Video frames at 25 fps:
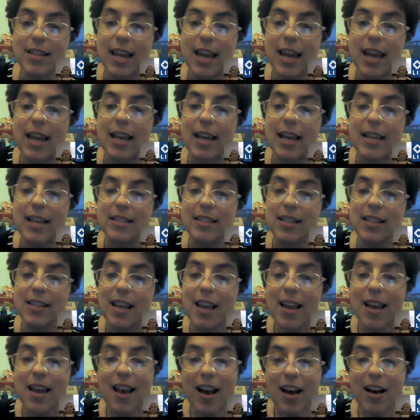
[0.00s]
And
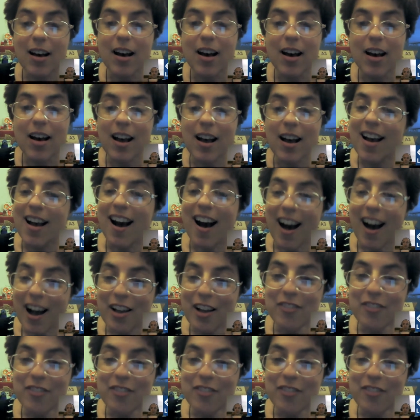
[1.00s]
I